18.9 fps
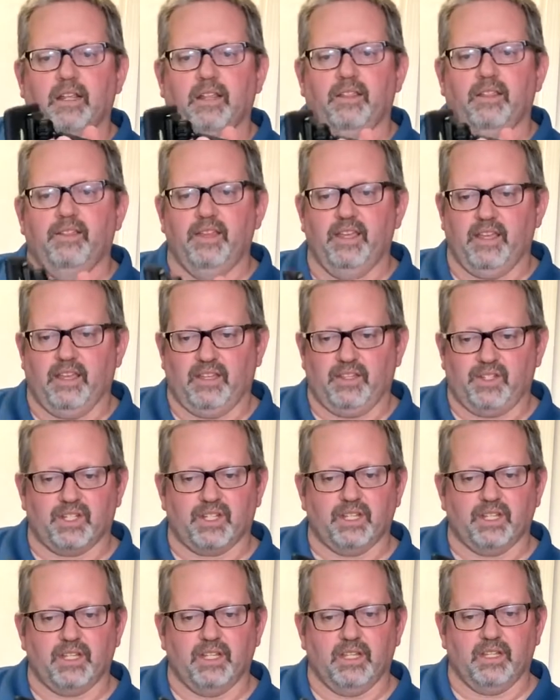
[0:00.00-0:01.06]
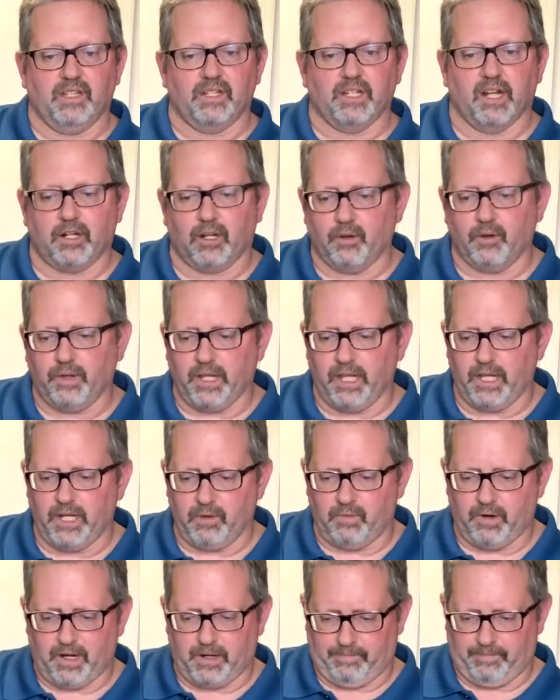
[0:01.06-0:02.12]
this is not going
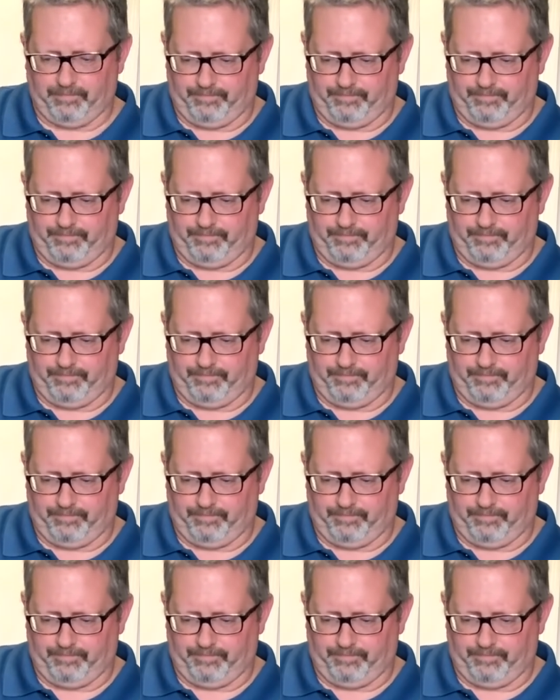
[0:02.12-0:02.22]
anywhere.